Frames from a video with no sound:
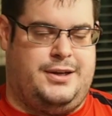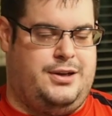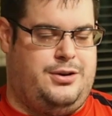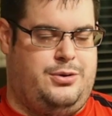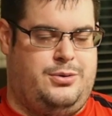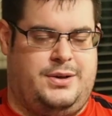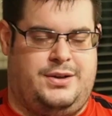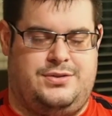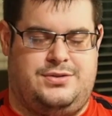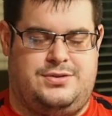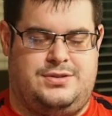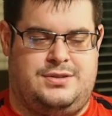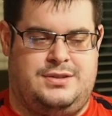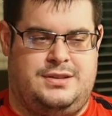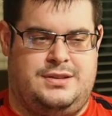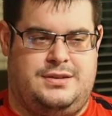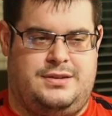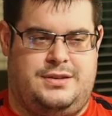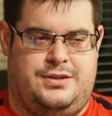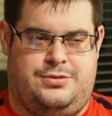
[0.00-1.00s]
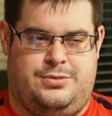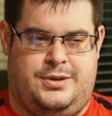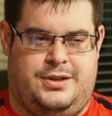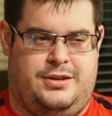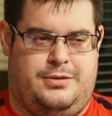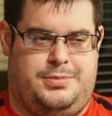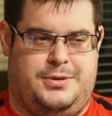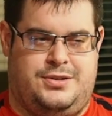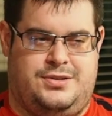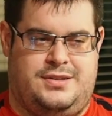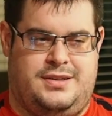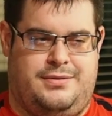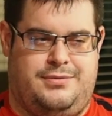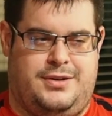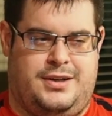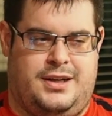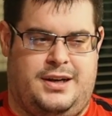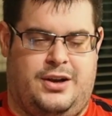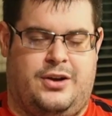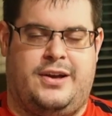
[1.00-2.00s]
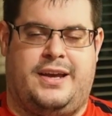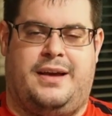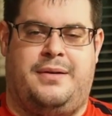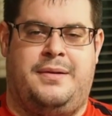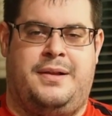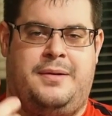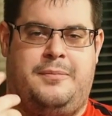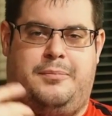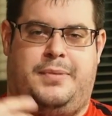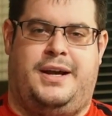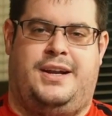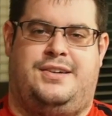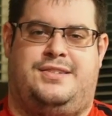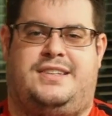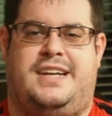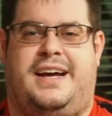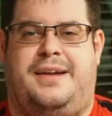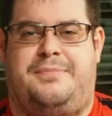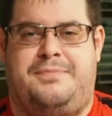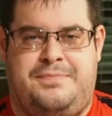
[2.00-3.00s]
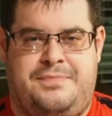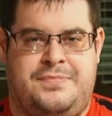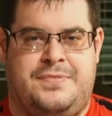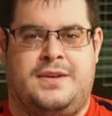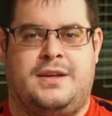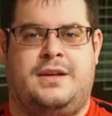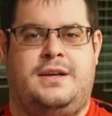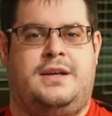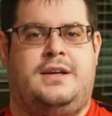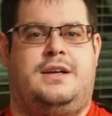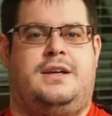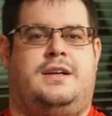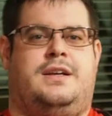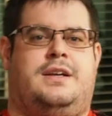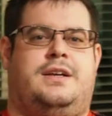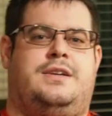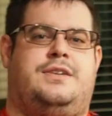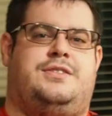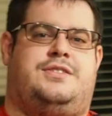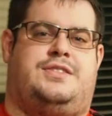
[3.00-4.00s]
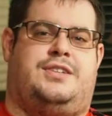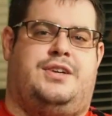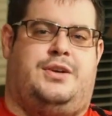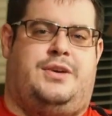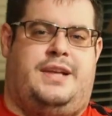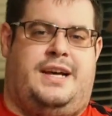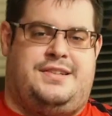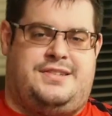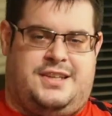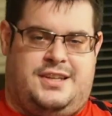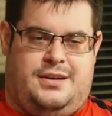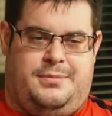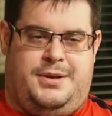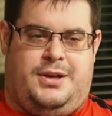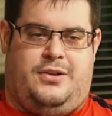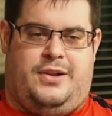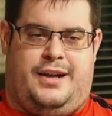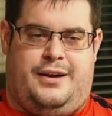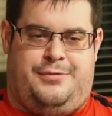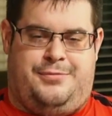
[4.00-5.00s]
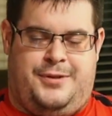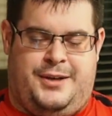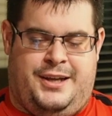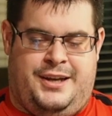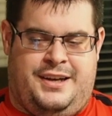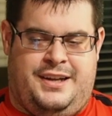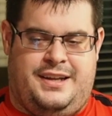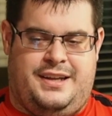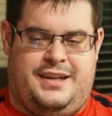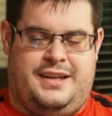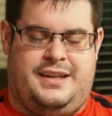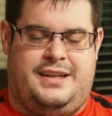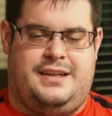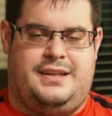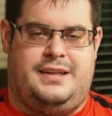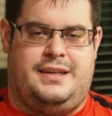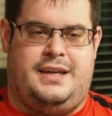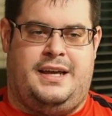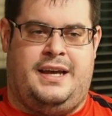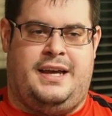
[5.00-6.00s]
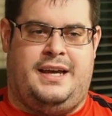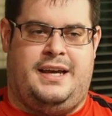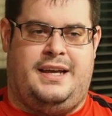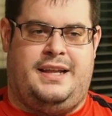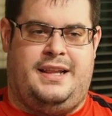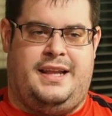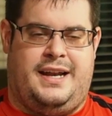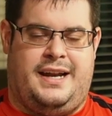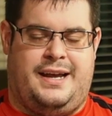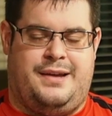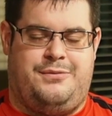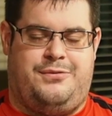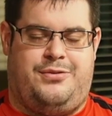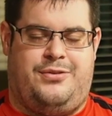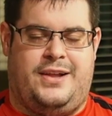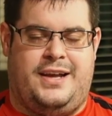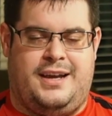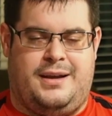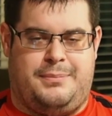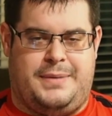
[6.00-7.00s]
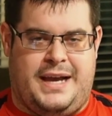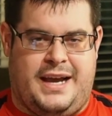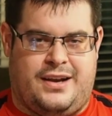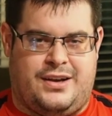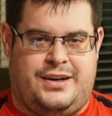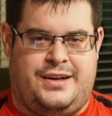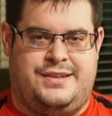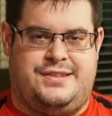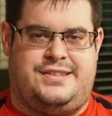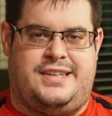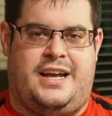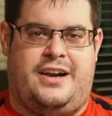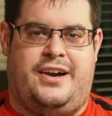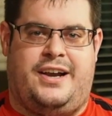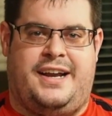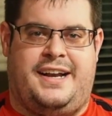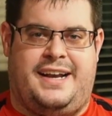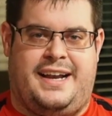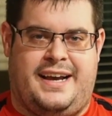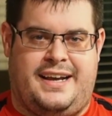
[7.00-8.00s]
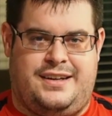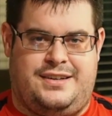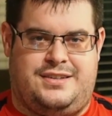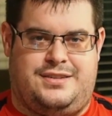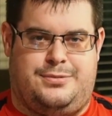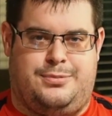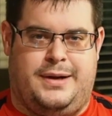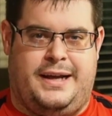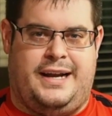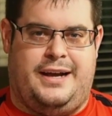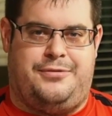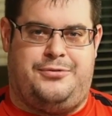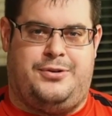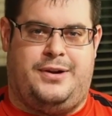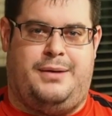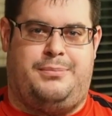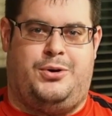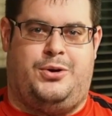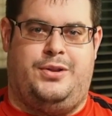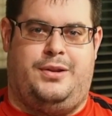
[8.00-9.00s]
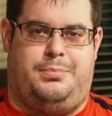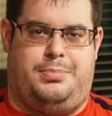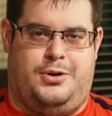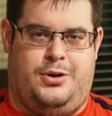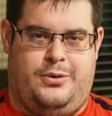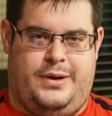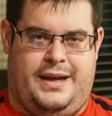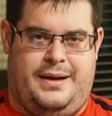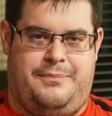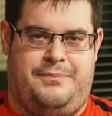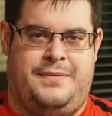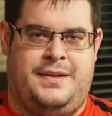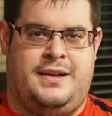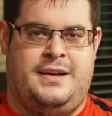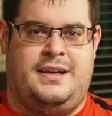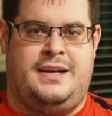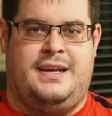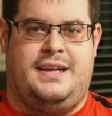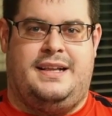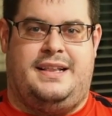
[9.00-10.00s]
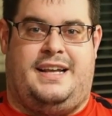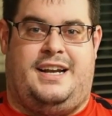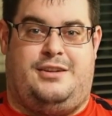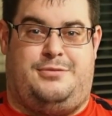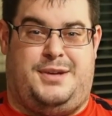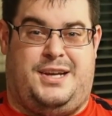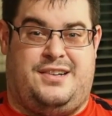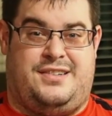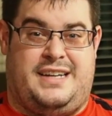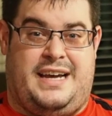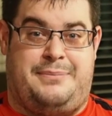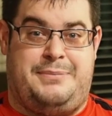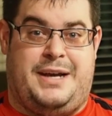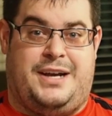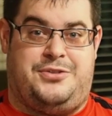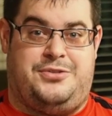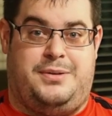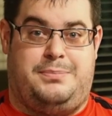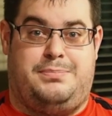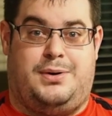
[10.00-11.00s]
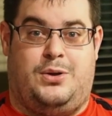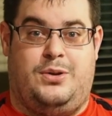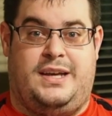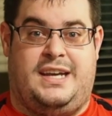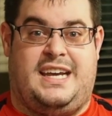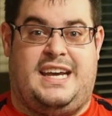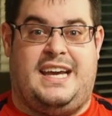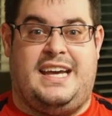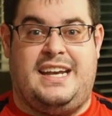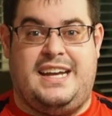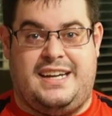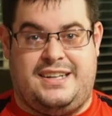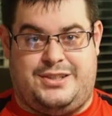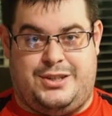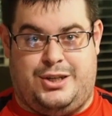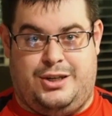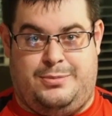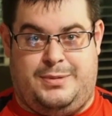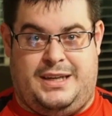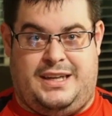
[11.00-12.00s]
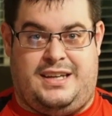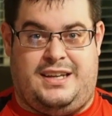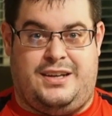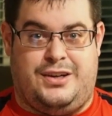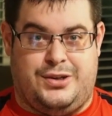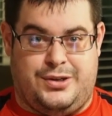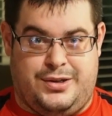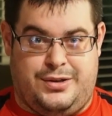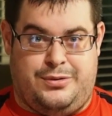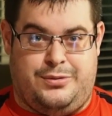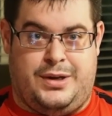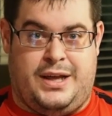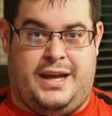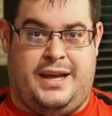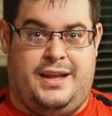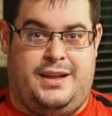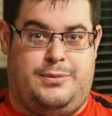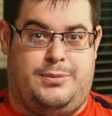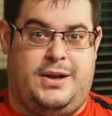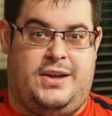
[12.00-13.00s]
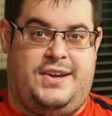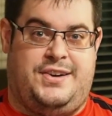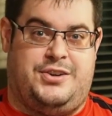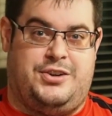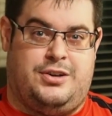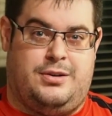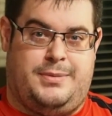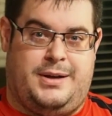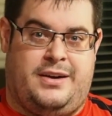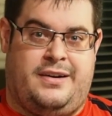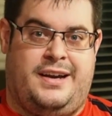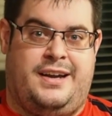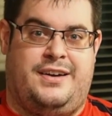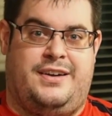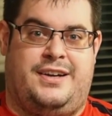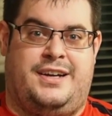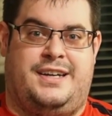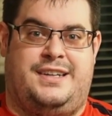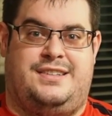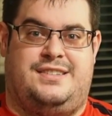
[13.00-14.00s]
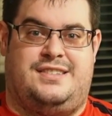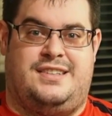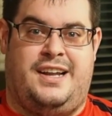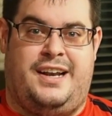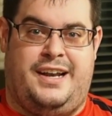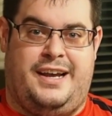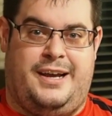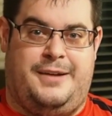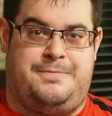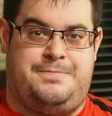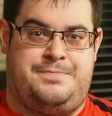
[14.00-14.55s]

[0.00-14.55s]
who else. There's one other person I'm forgetting. Oh yeah, Brandon's dad. So that's going to be a lot of fun. And then I'm flying back on Saturday night, right after I bowl the Pro-Am. That is because I'm actually bowling in a tournament here in the Raleigh-Durham area on Sunday.